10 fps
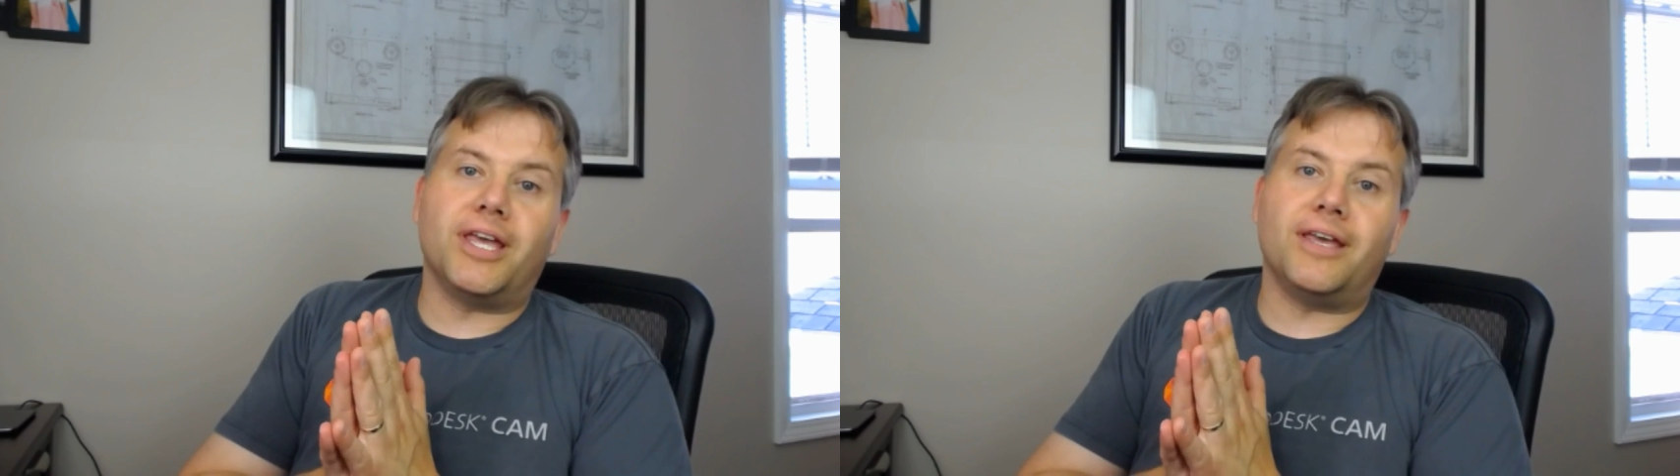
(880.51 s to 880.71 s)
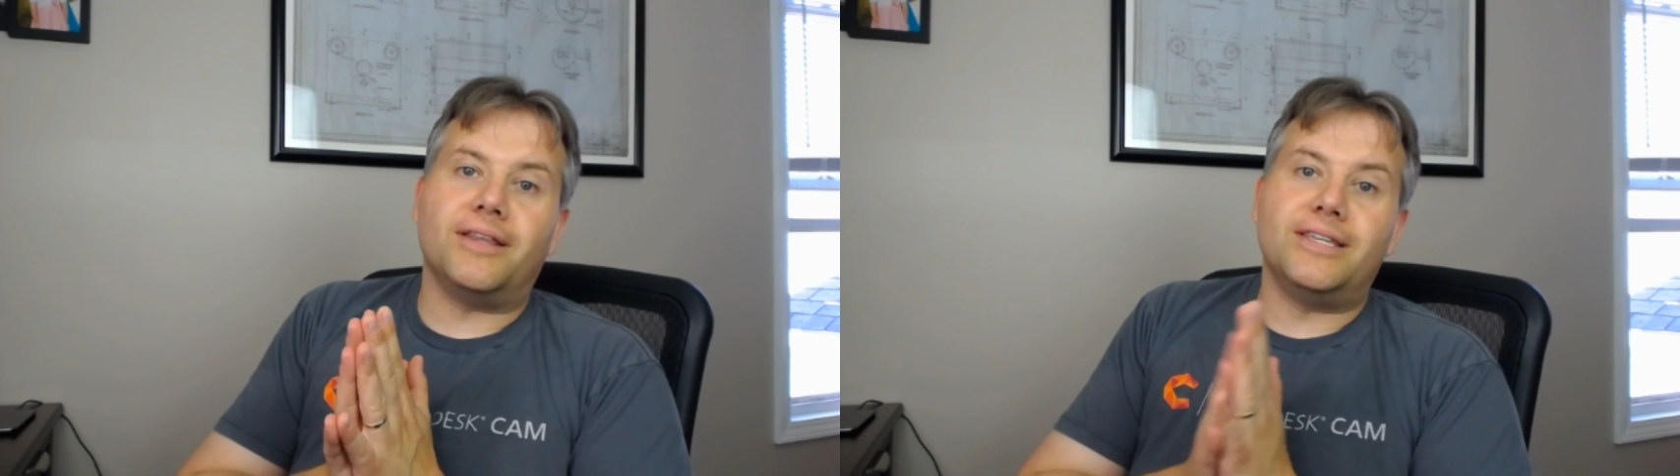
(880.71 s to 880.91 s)

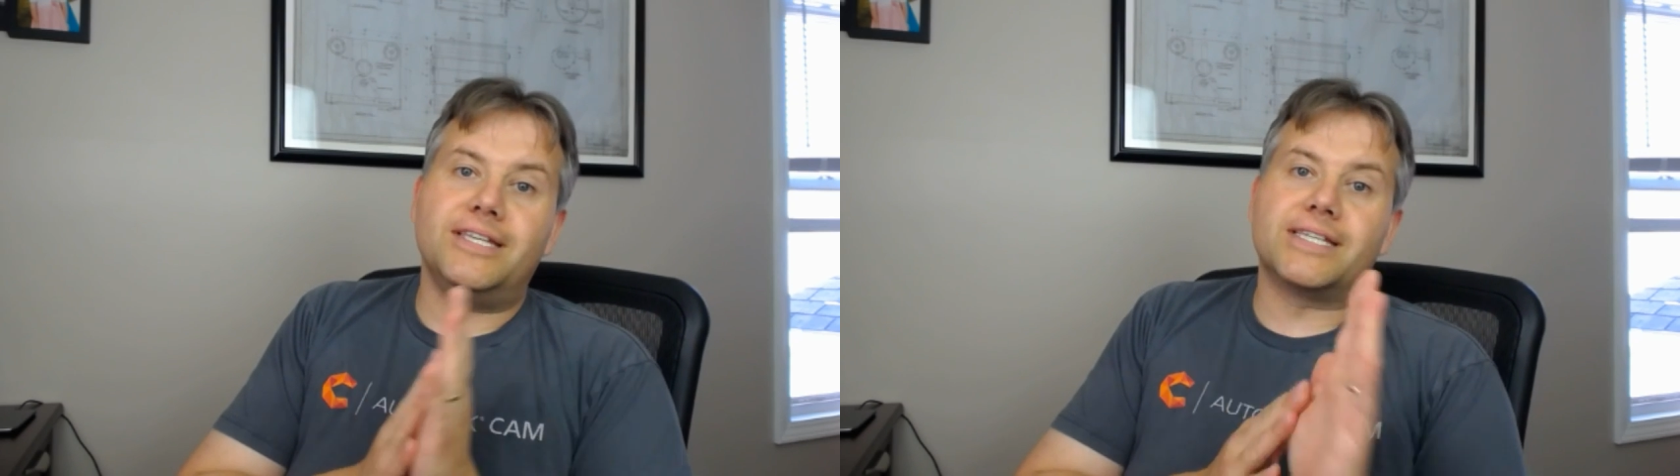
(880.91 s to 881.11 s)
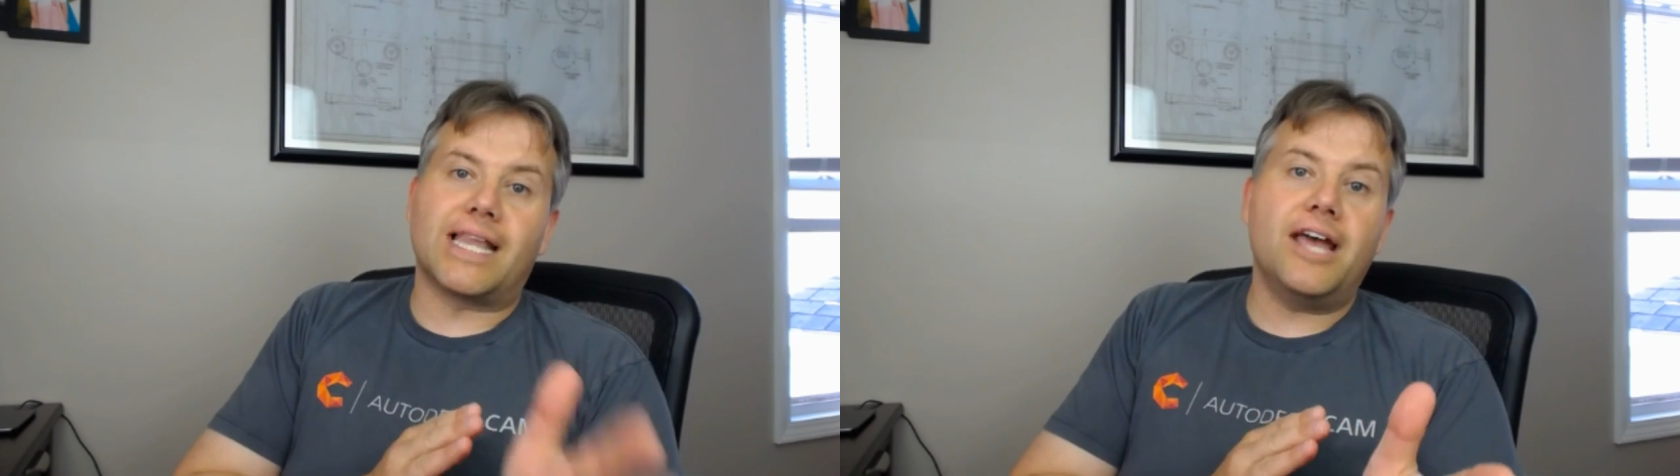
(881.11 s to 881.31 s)
in
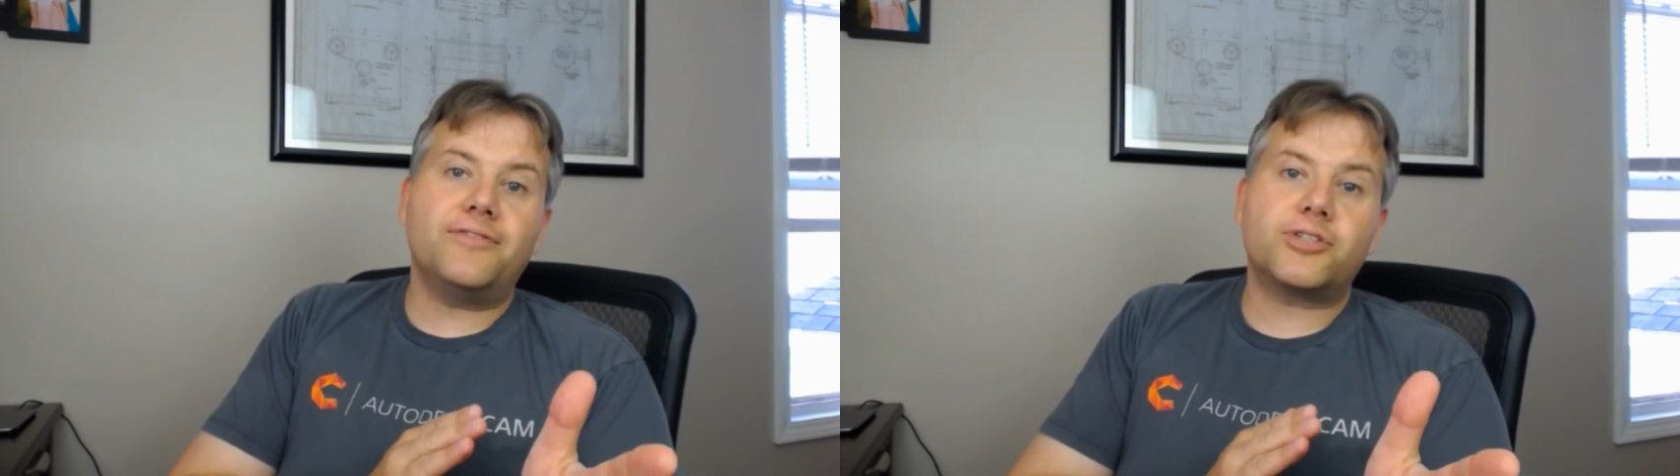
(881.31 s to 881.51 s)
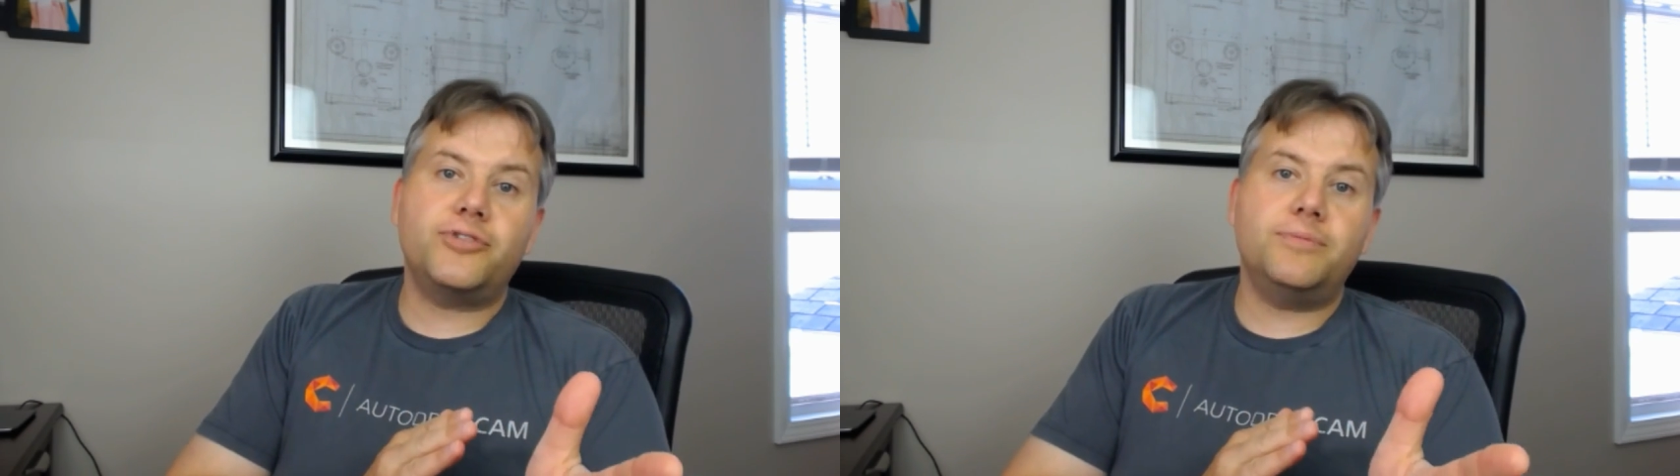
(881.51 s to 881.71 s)
these live
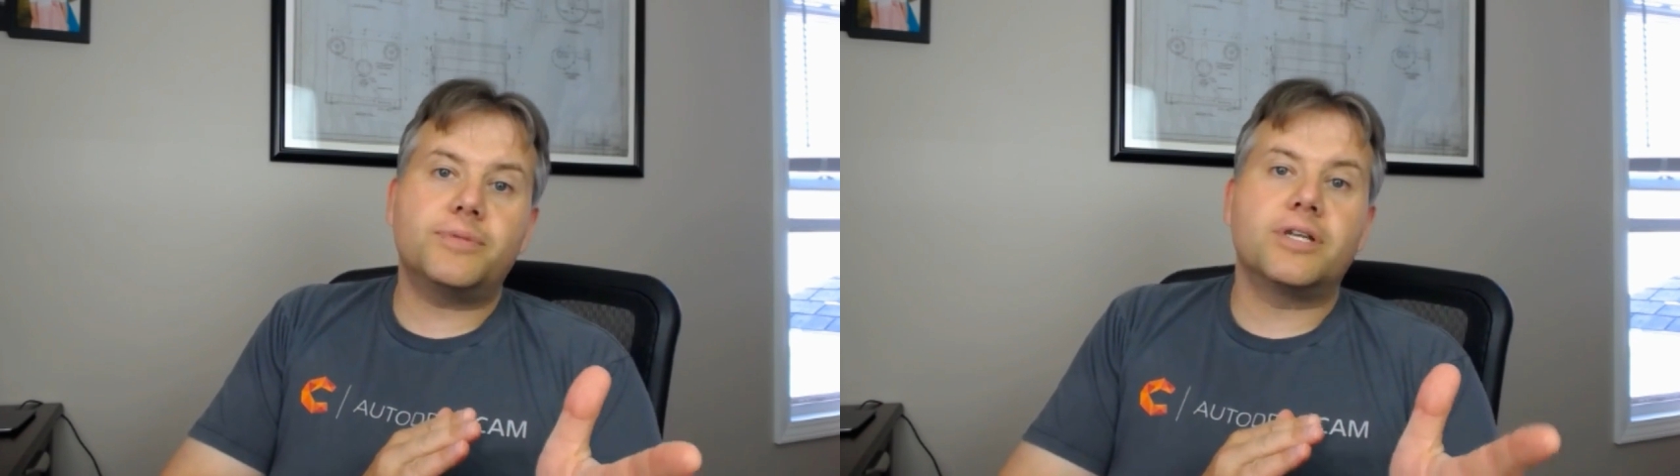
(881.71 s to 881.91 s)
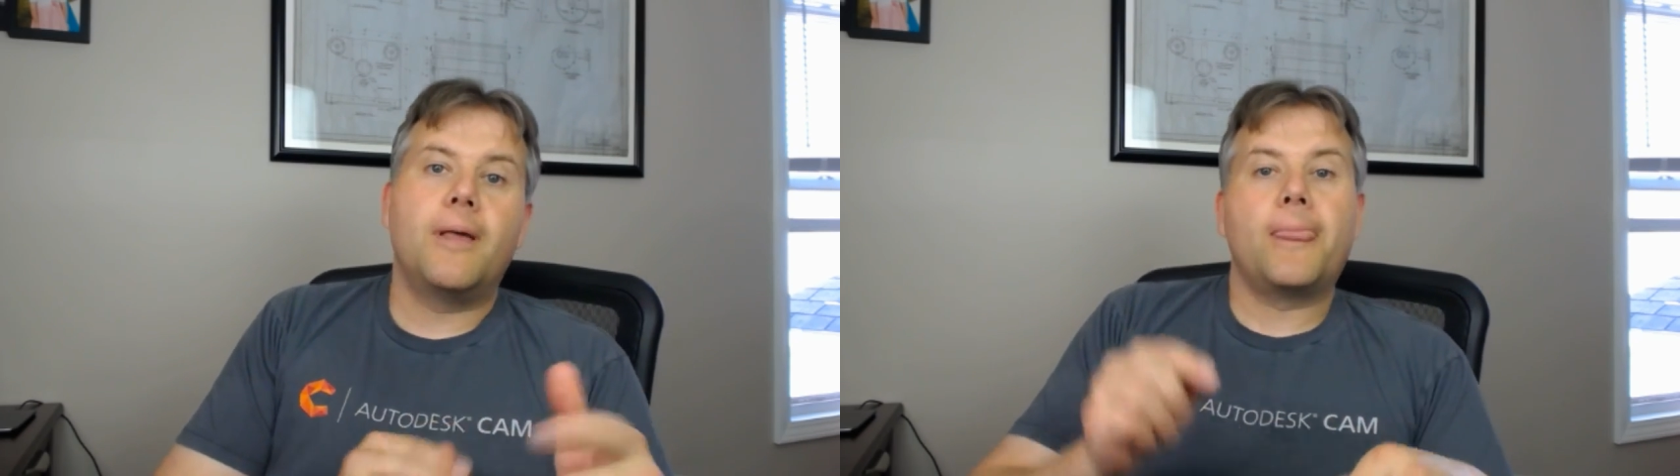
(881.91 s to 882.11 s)
streams.